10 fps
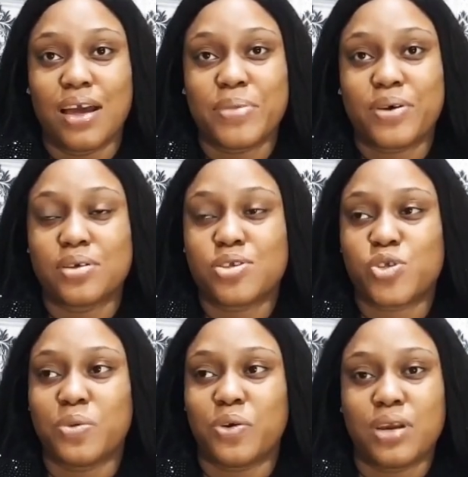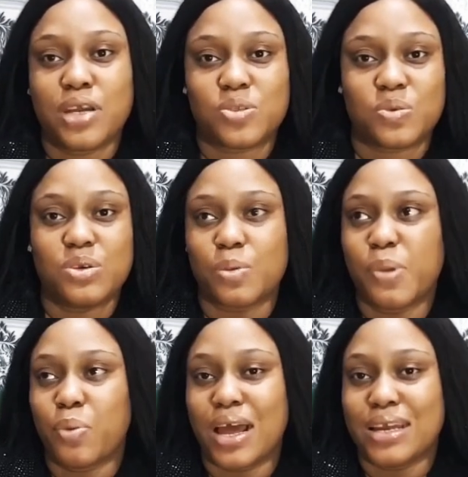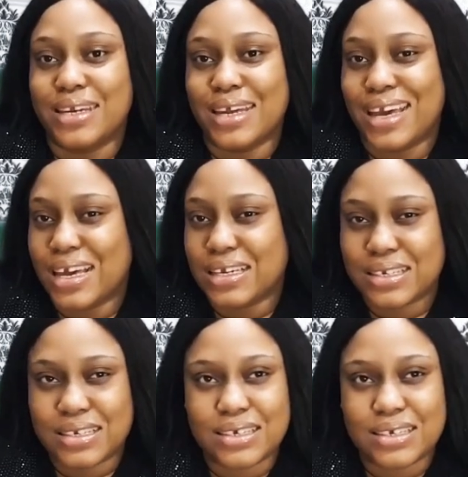Because to be honest some people are dead,